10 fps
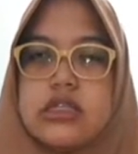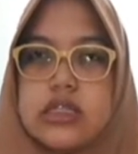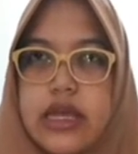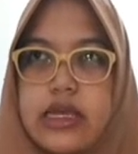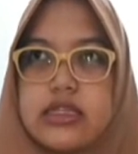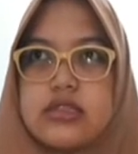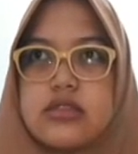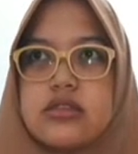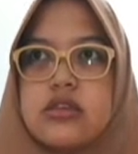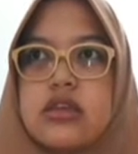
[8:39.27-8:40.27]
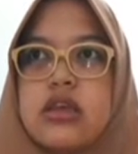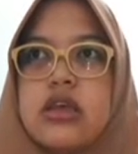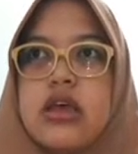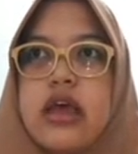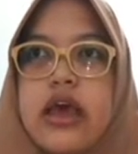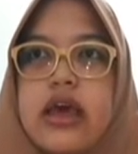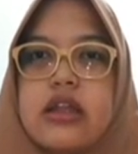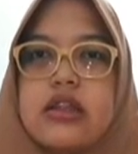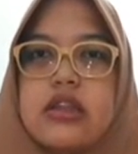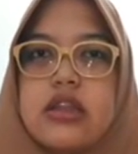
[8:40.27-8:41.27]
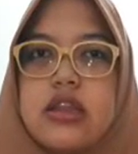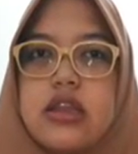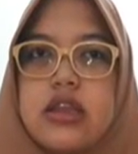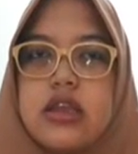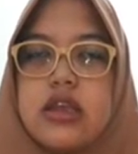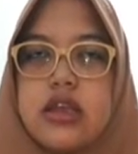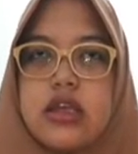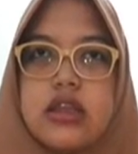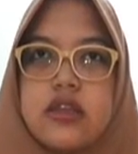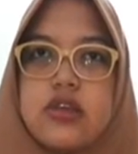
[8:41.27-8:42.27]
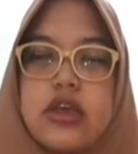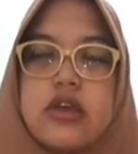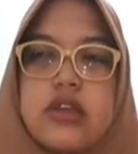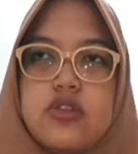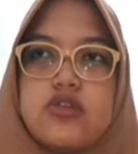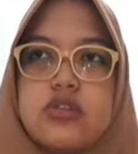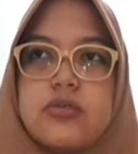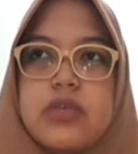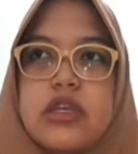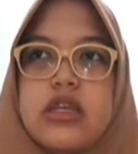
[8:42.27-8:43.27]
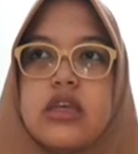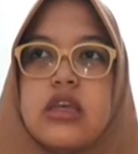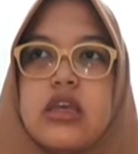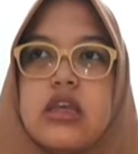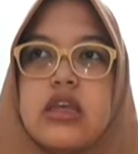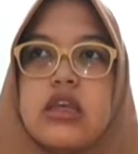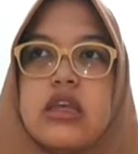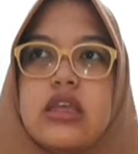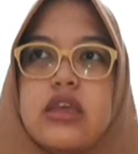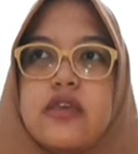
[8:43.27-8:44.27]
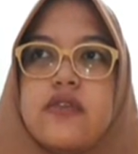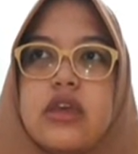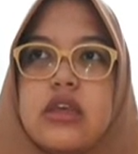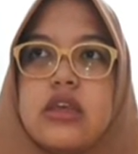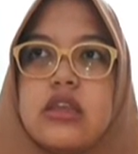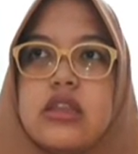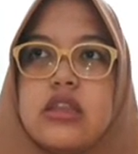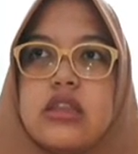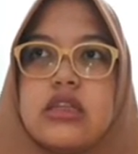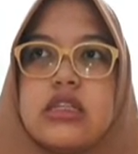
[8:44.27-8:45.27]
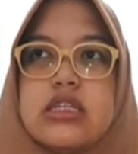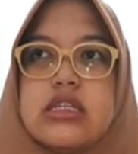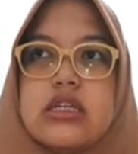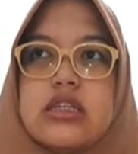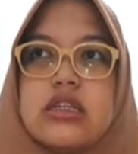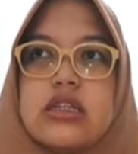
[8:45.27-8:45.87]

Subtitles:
text, and it could be giving the reader